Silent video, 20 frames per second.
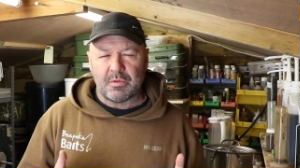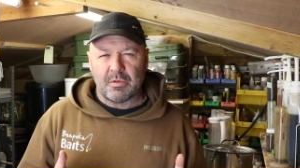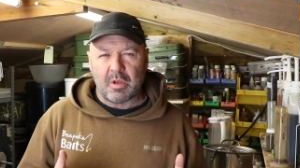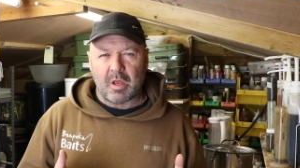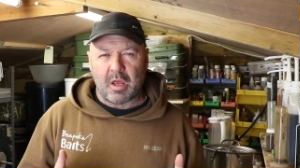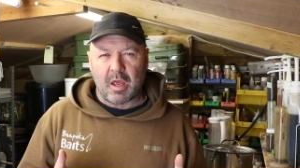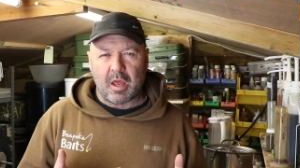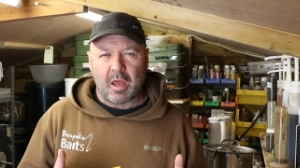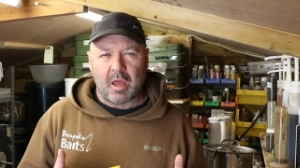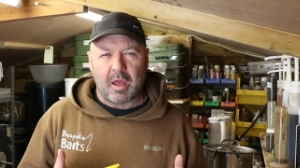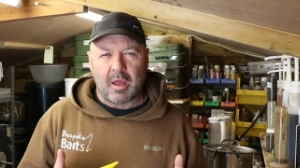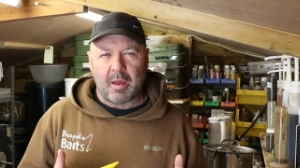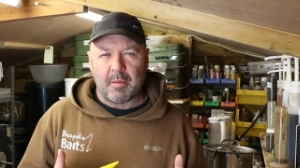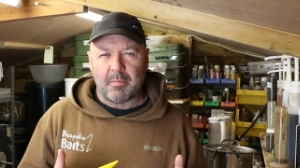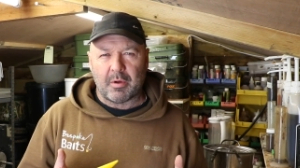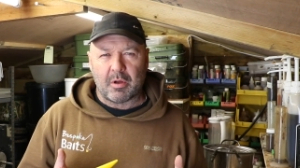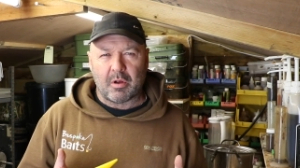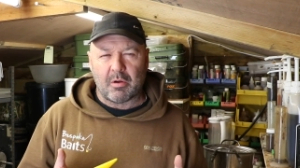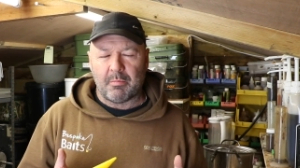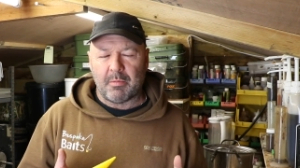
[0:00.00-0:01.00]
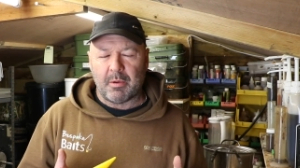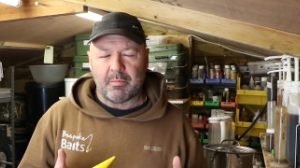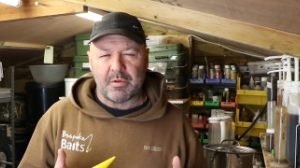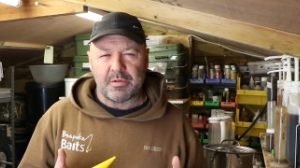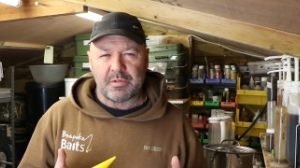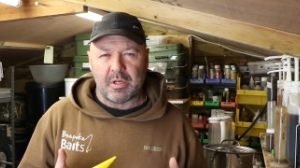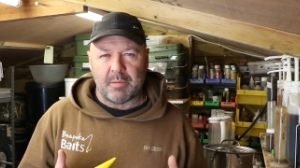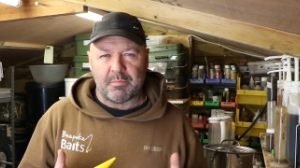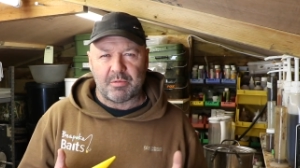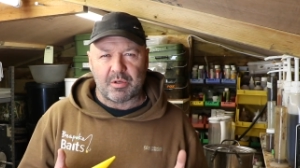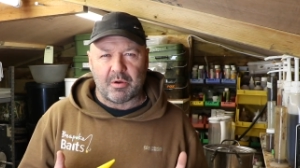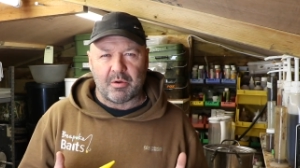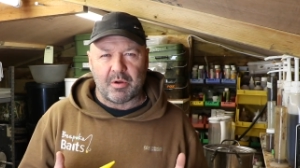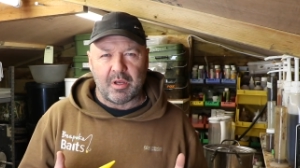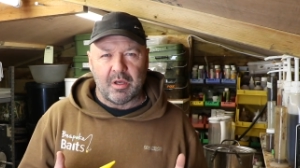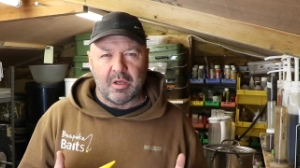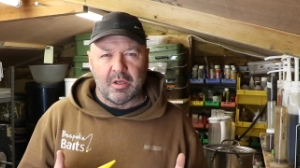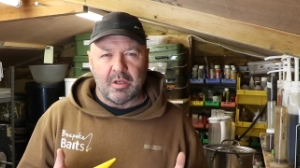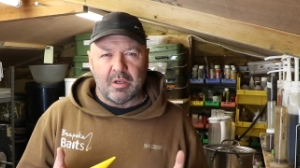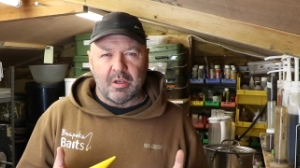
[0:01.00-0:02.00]
can't remember his name,
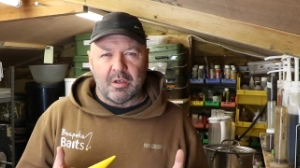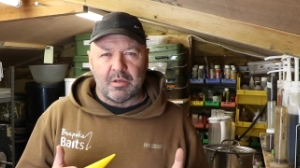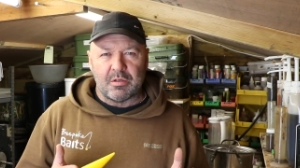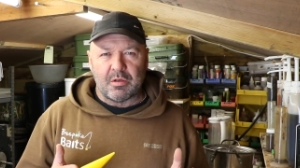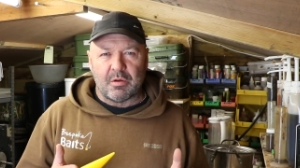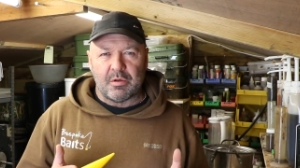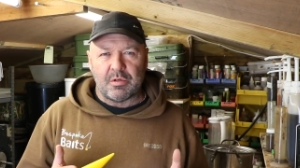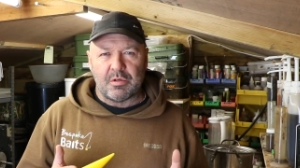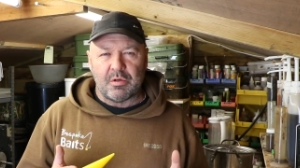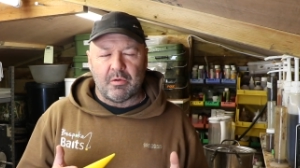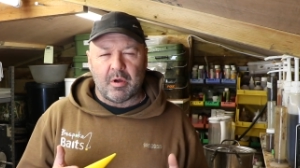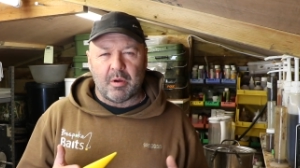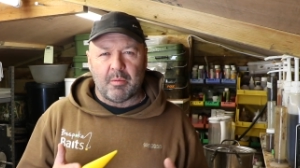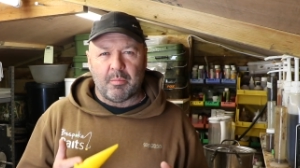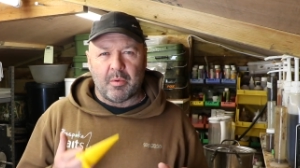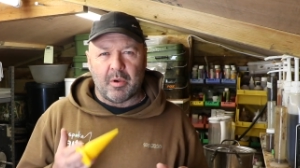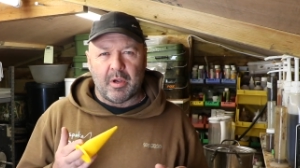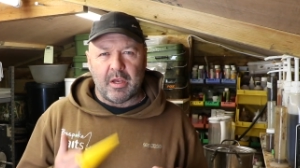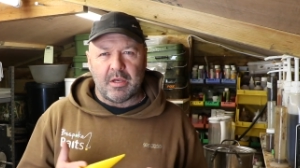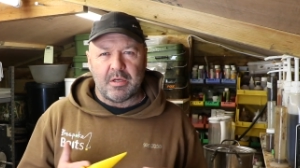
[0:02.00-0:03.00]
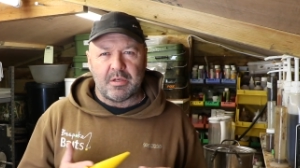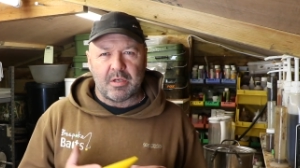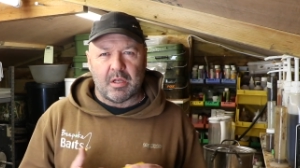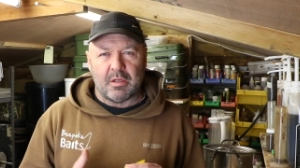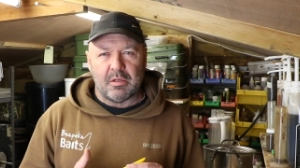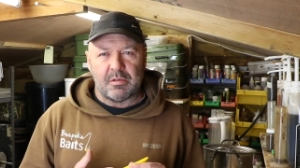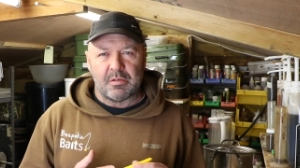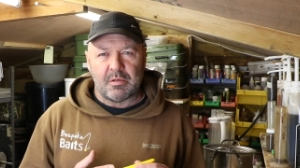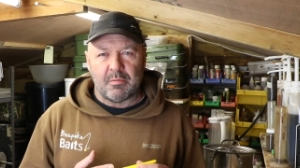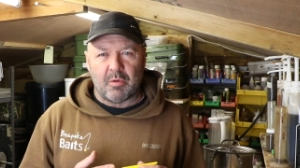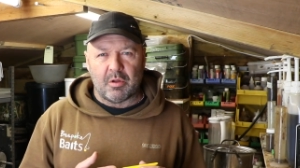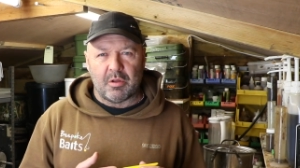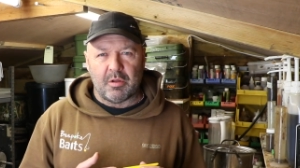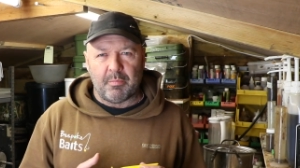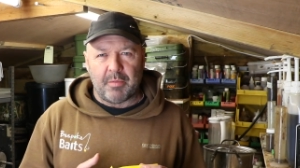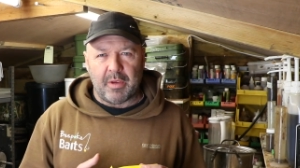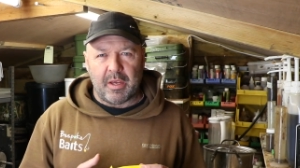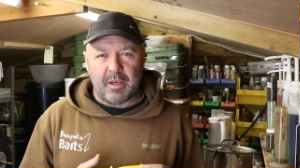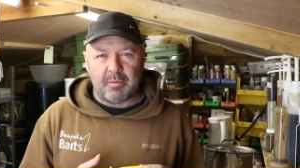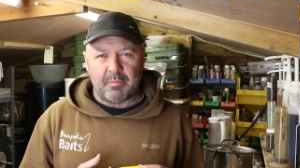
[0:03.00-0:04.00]
sorry Stuart, but he sells them on the
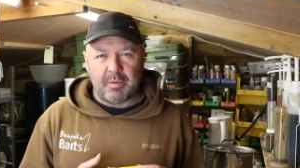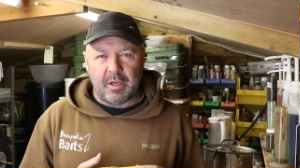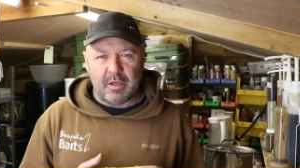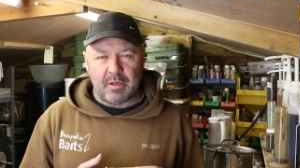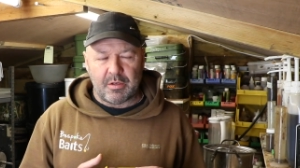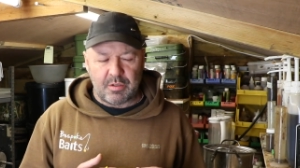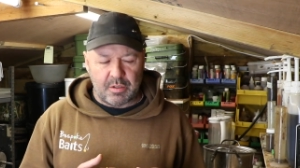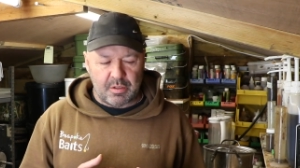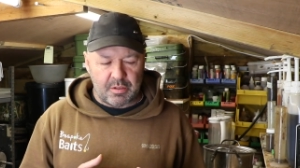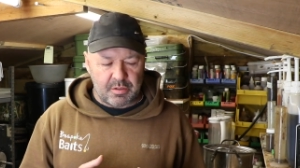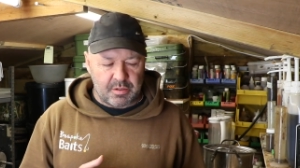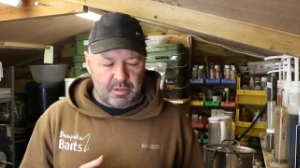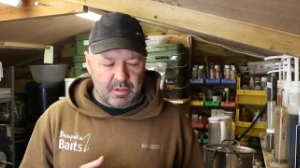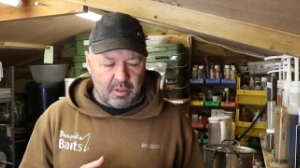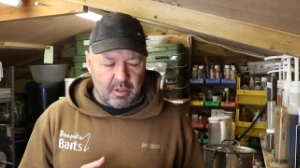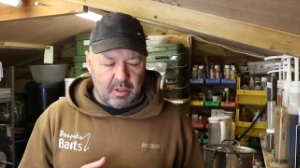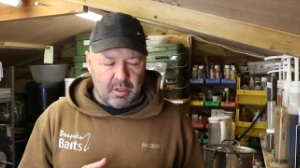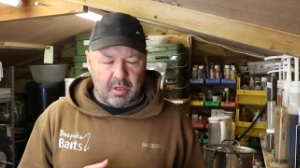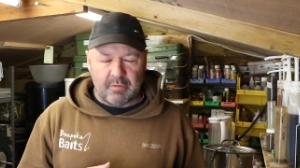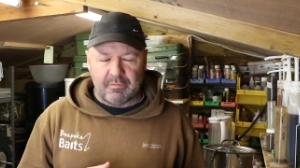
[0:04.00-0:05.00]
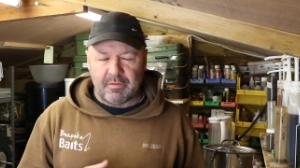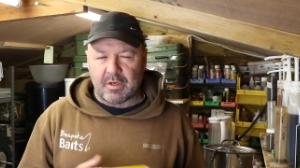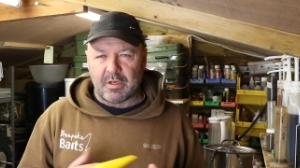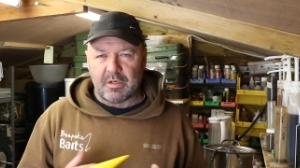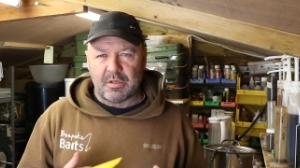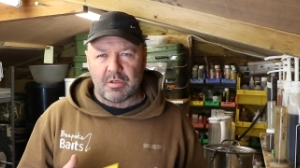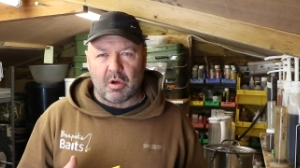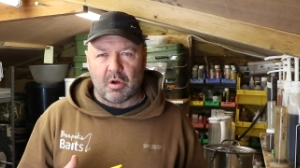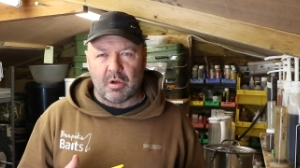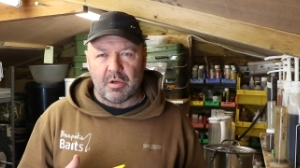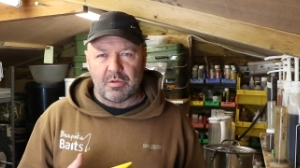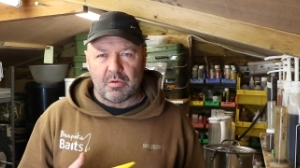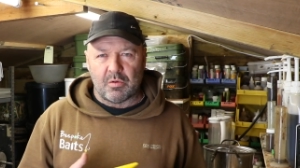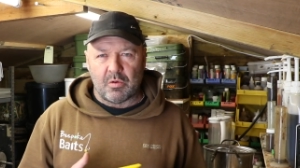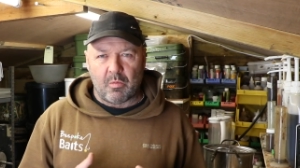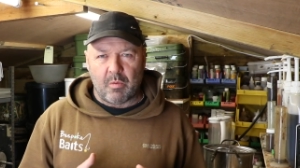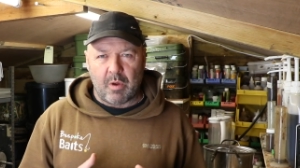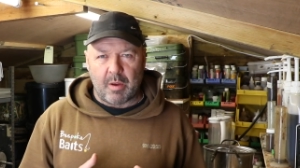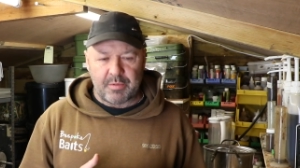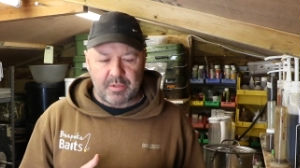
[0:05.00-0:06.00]
bait pages. I think he's got his
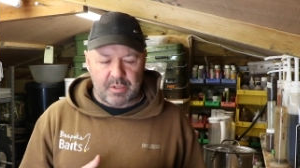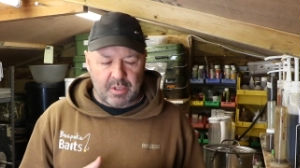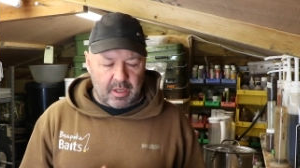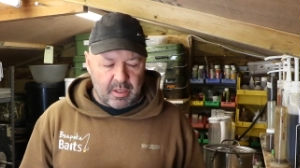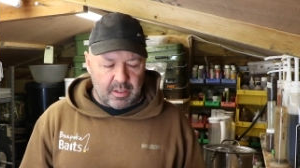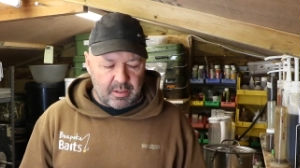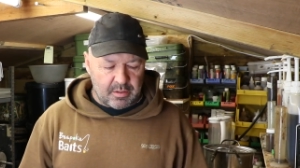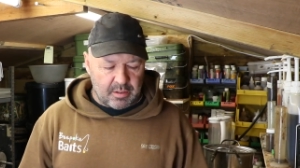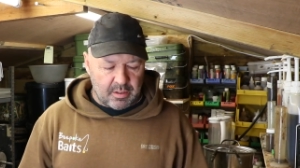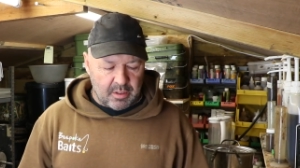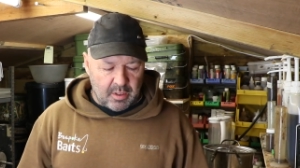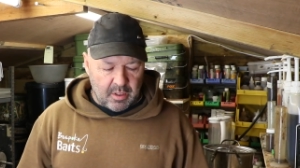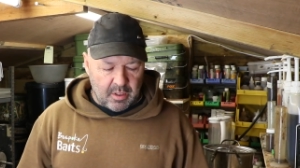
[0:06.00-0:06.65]
own website.